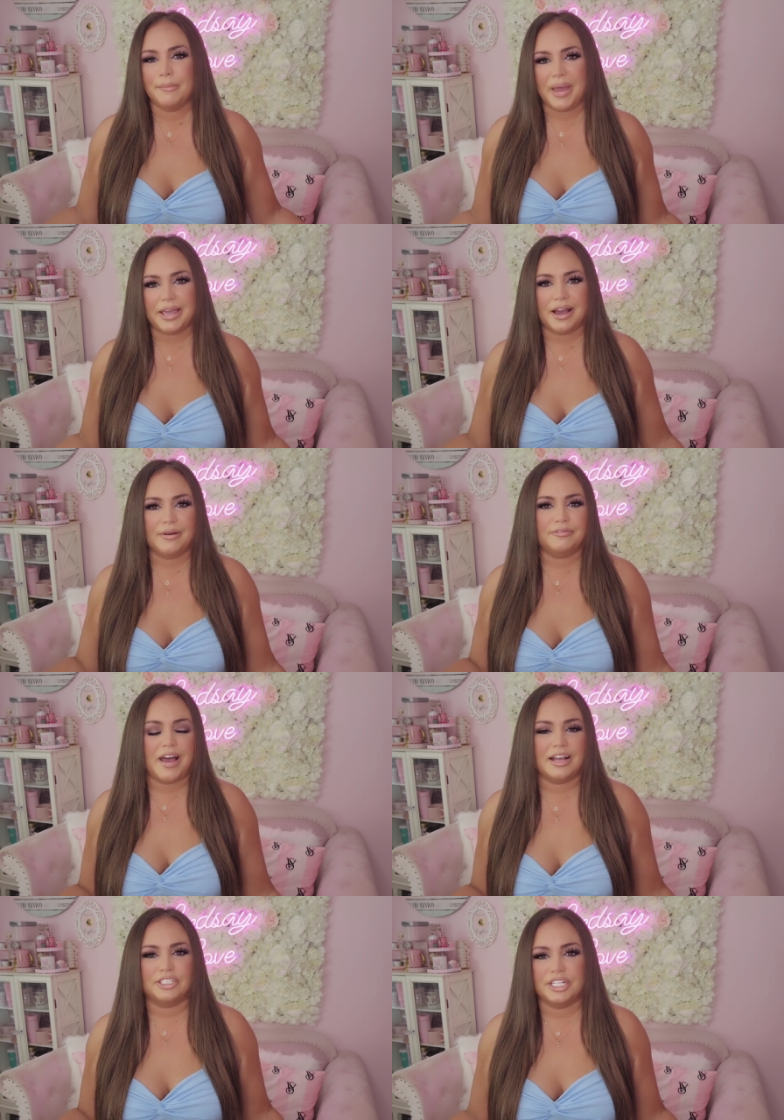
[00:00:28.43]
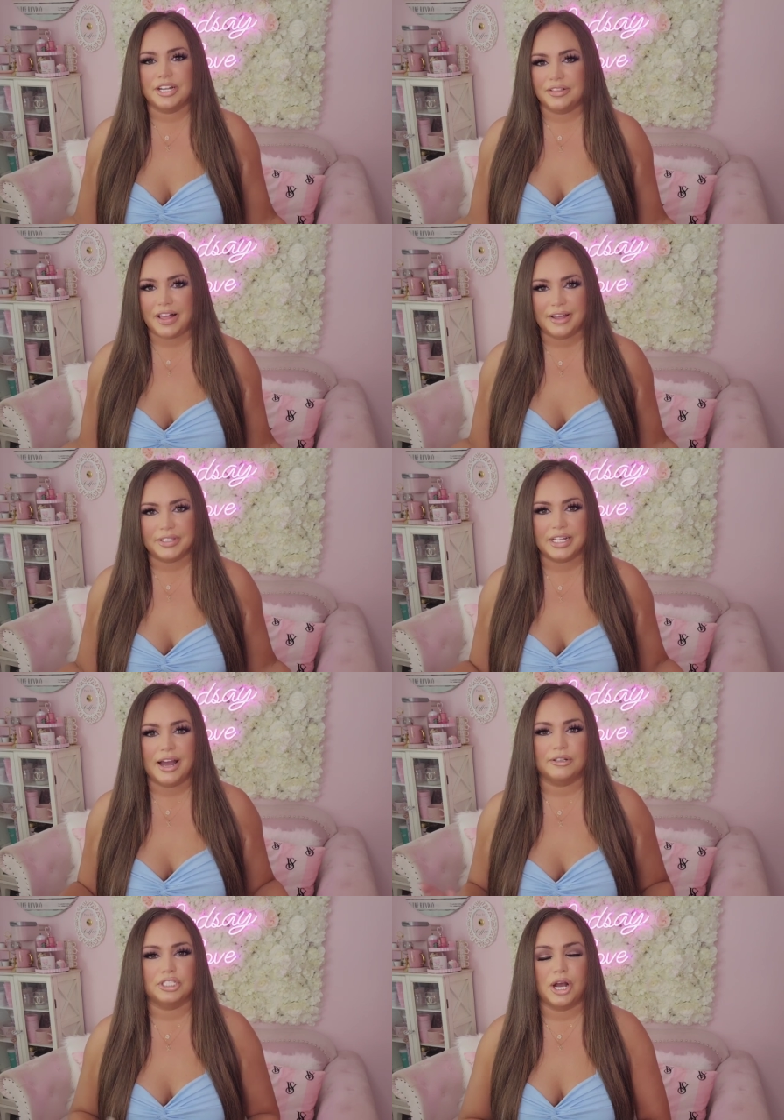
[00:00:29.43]
makeup, fashion,
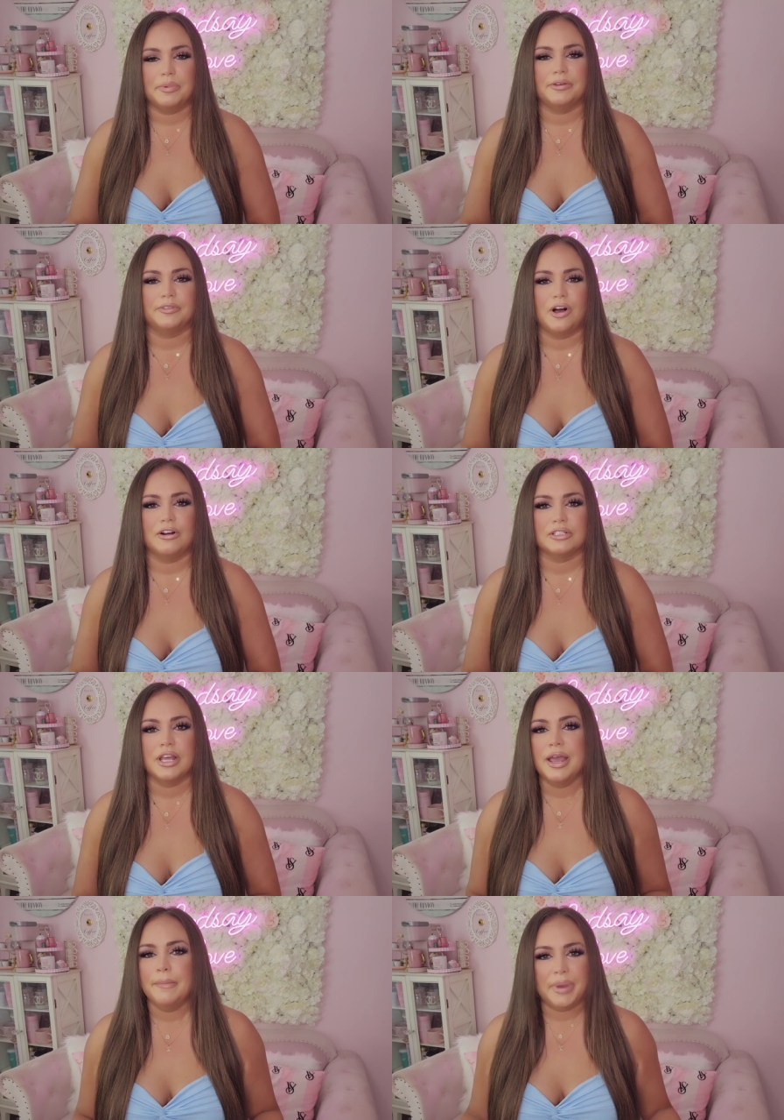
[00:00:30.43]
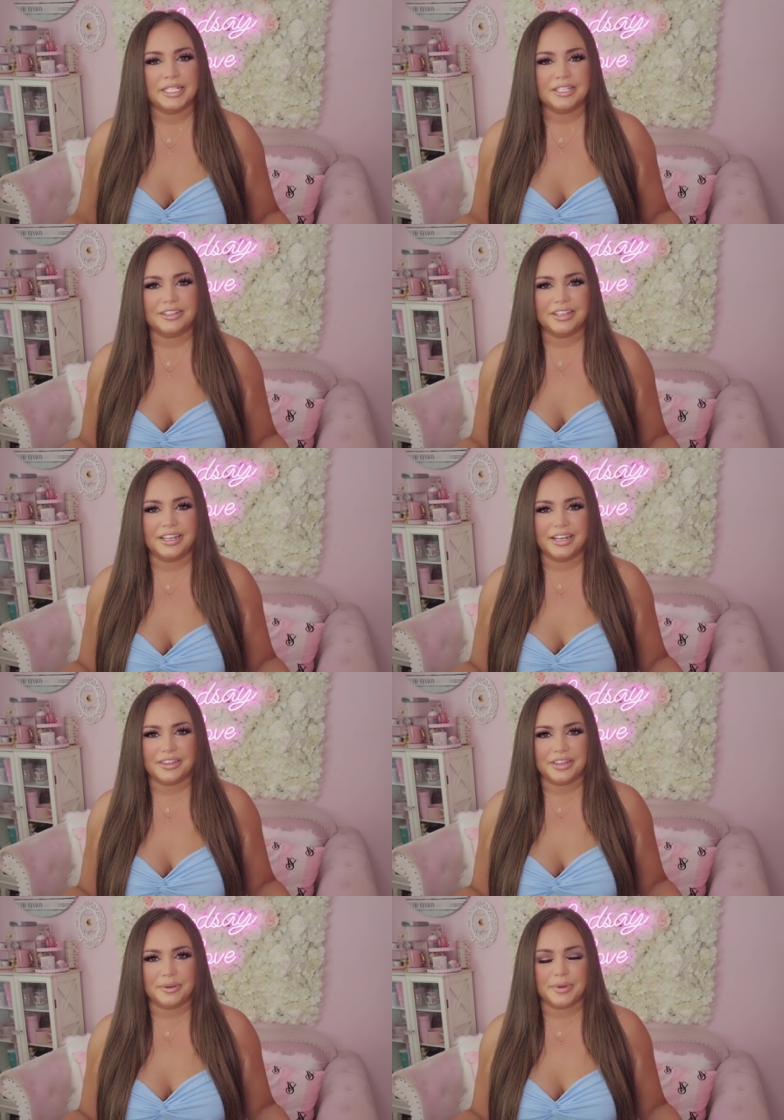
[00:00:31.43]
lifestyle, shopping vlogs, basically
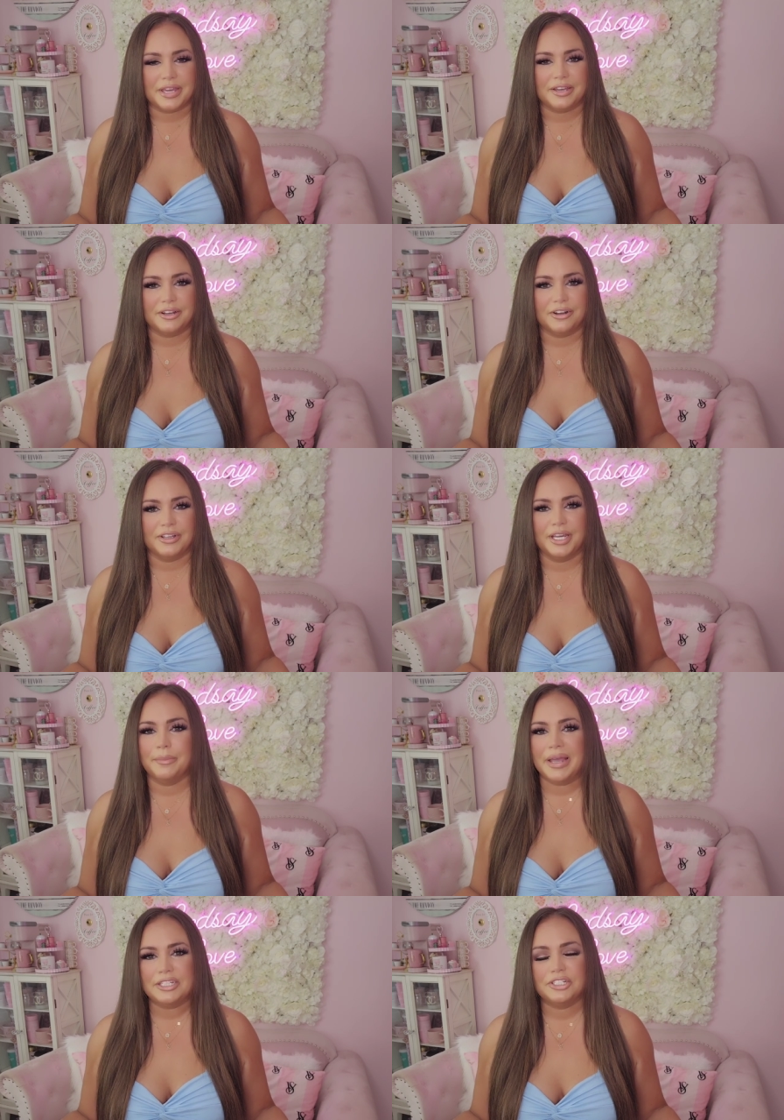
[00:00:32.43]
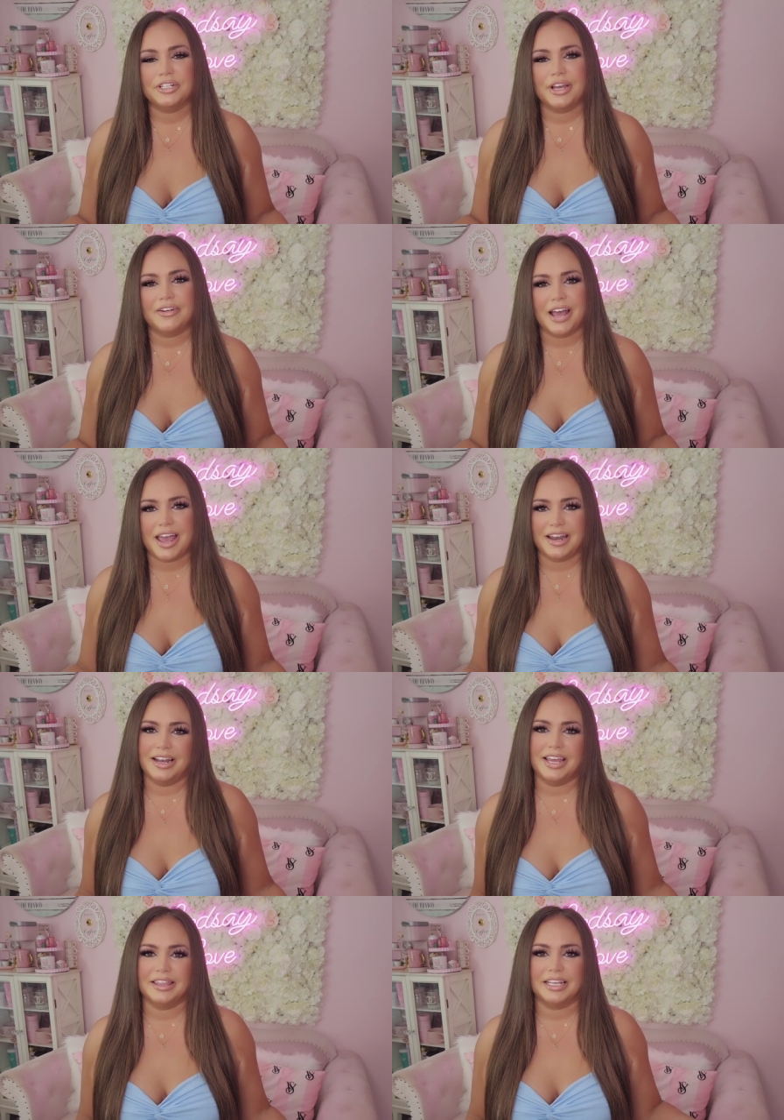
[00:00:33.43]
anything pink and girly, make sure to go ahead
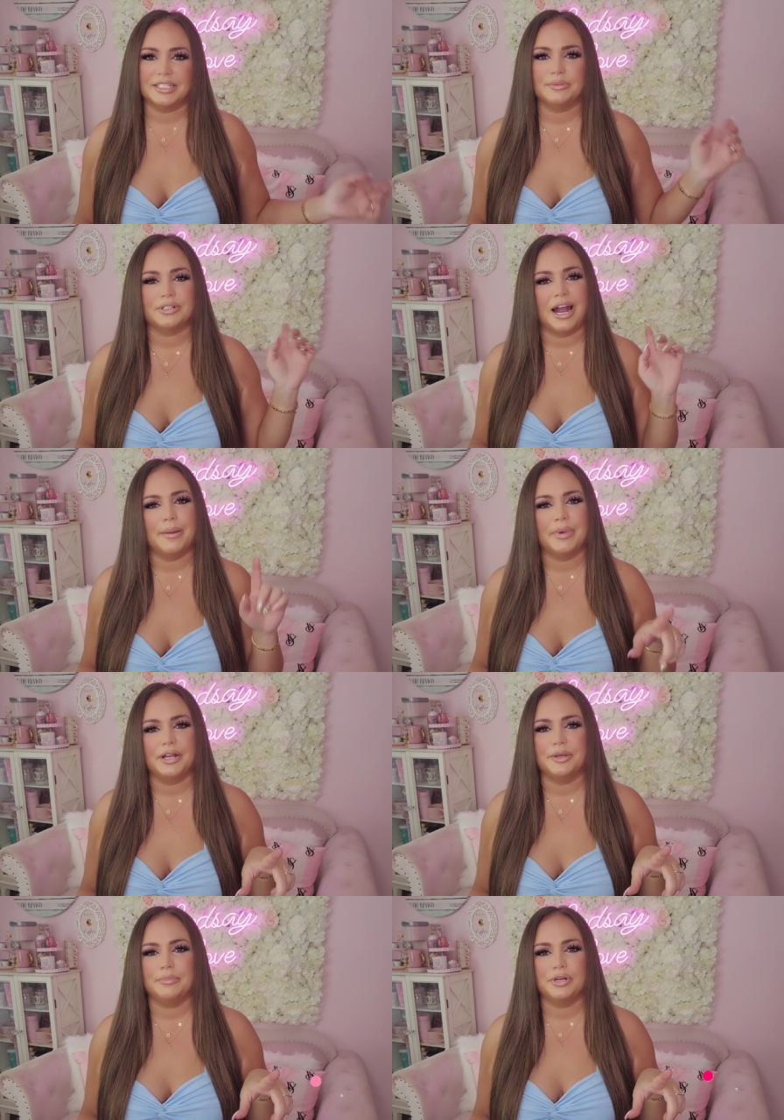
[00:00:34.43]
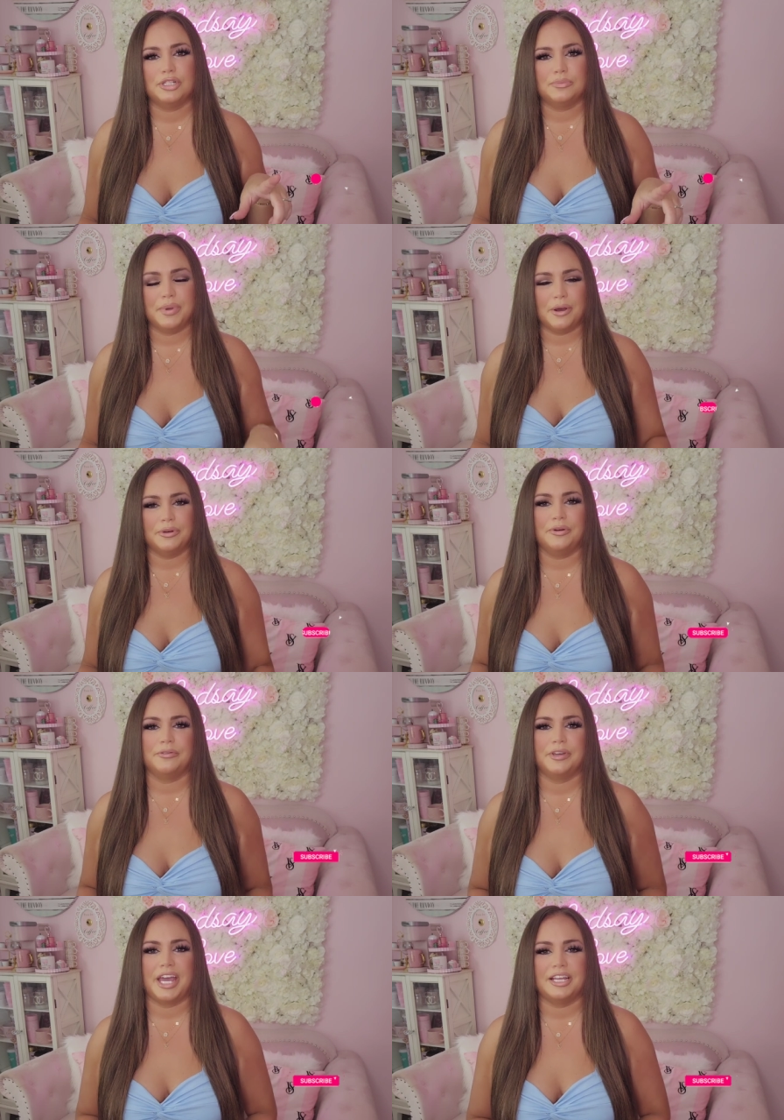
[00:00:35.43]
and hit that subscribe button and push bell
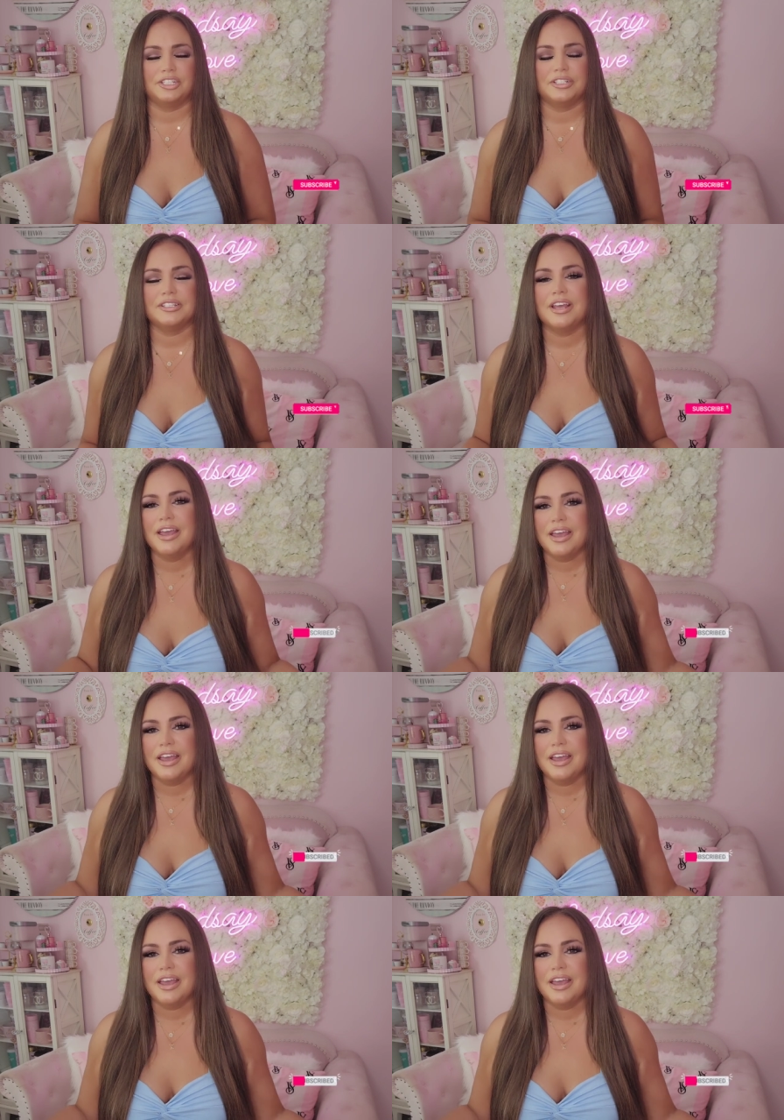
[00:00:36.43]
notifications.